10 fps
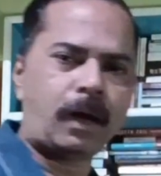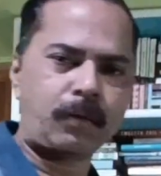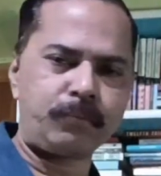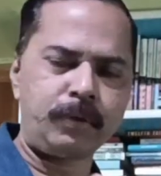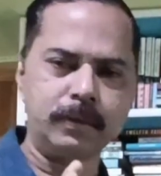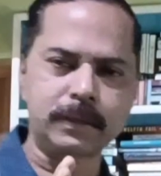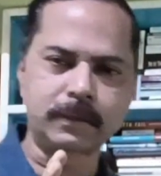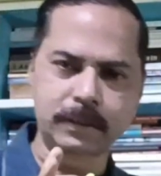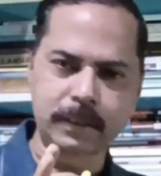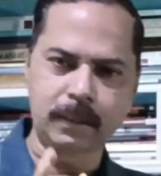We'll
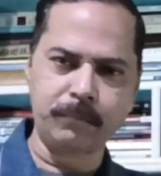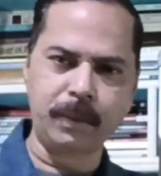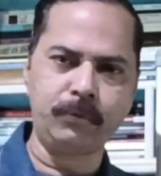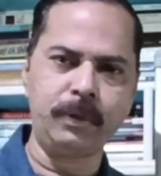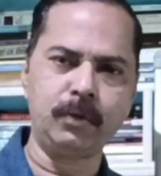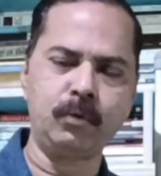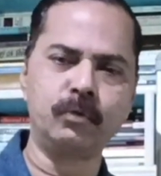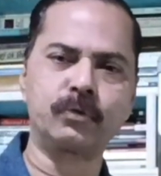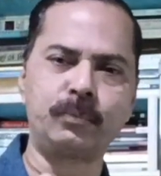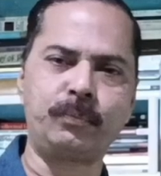start by doing those
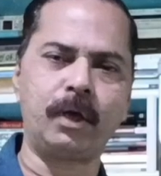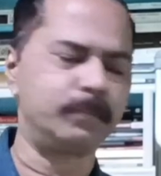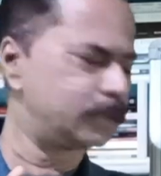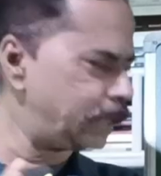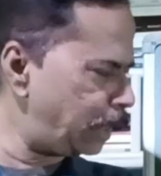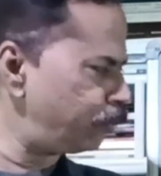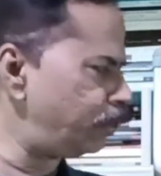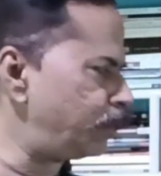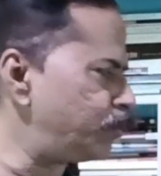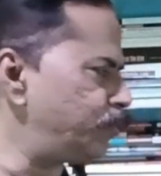2 poems. Then we
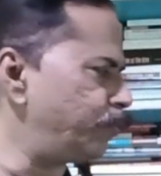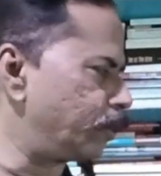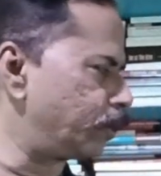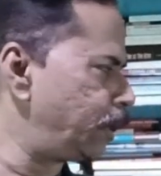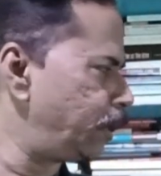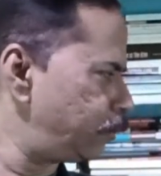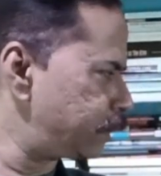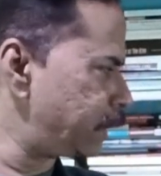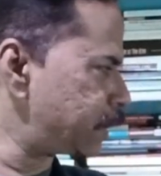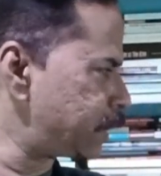will move on. We
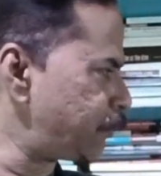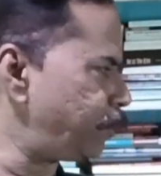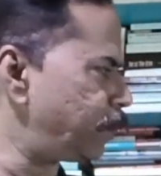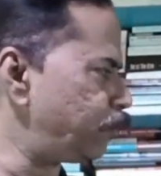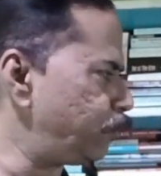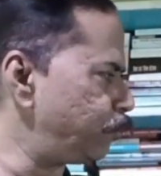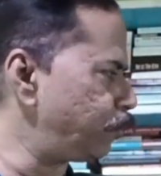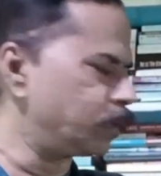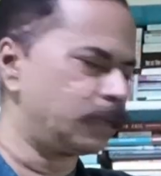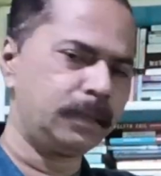shall see, we may do
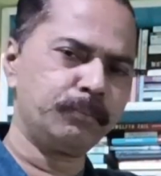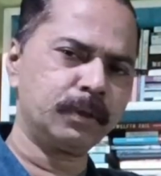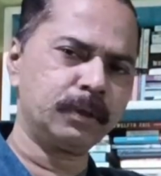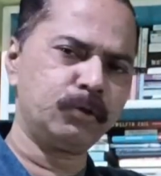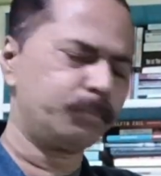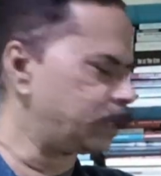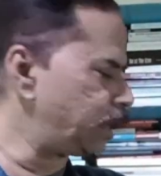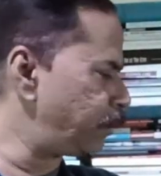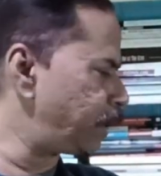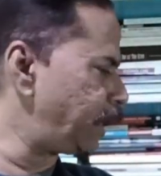modern European
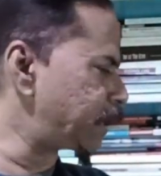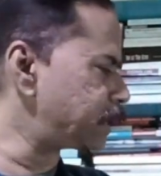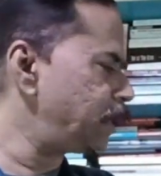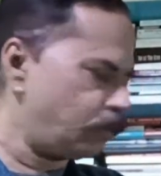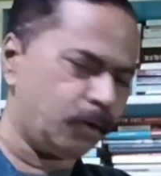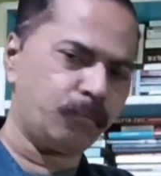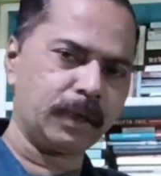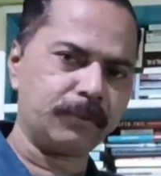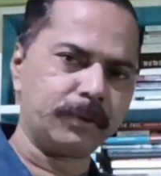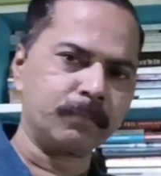drama next or
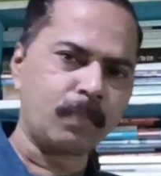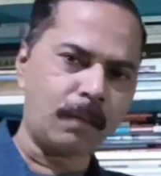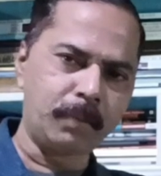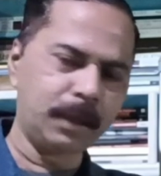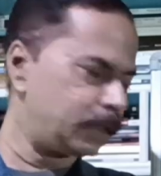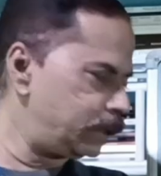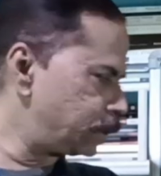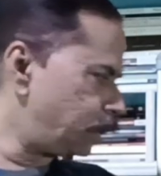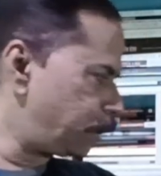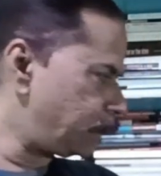whatever. But these
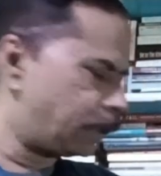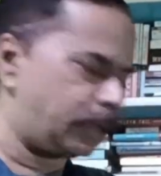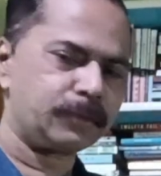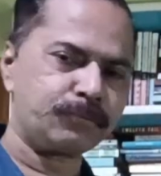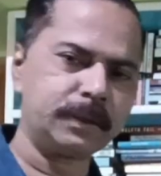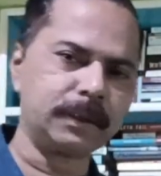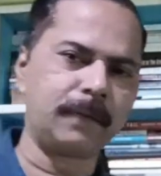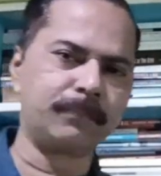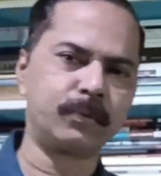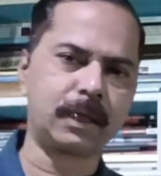are the texts we shall
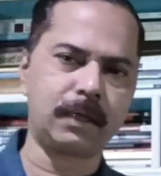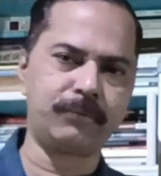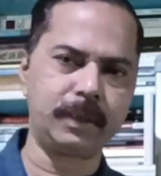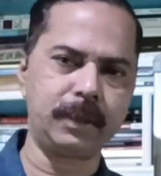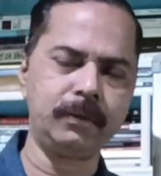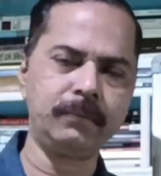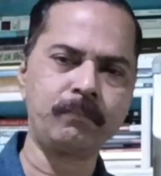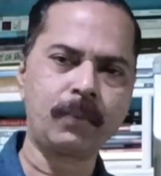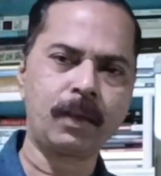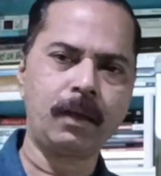have to cover in your
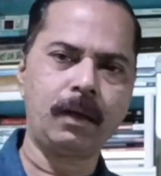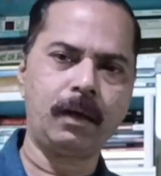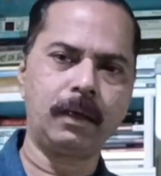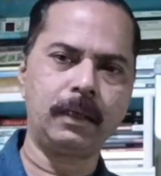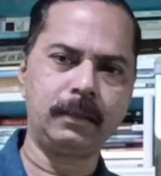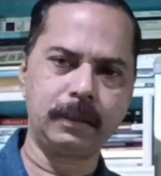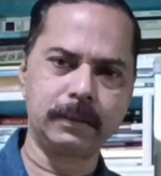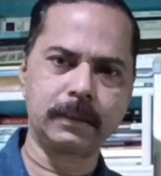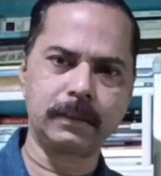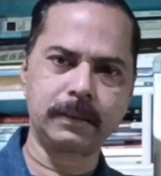in
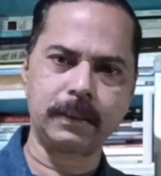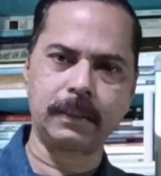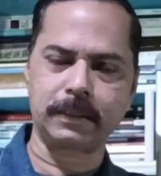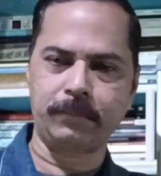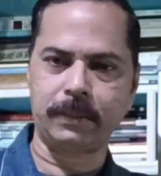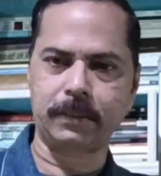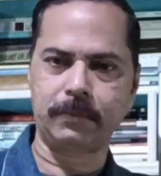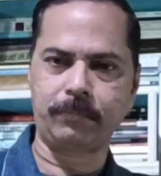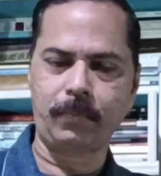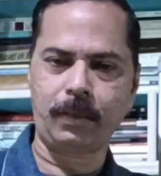this 6th semester.
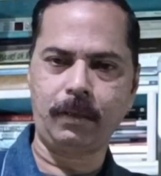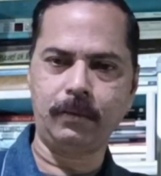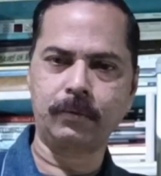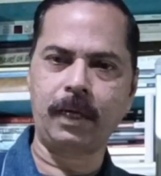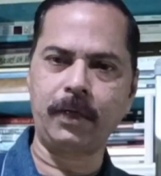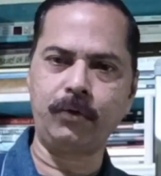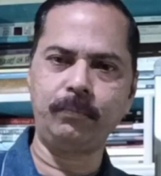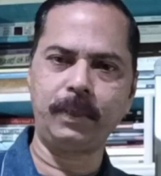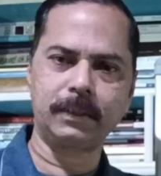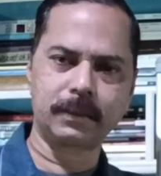So I hope
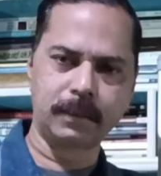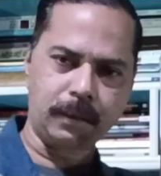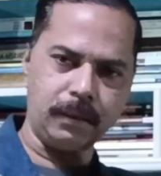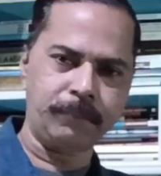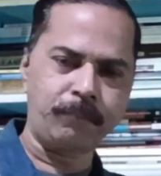this little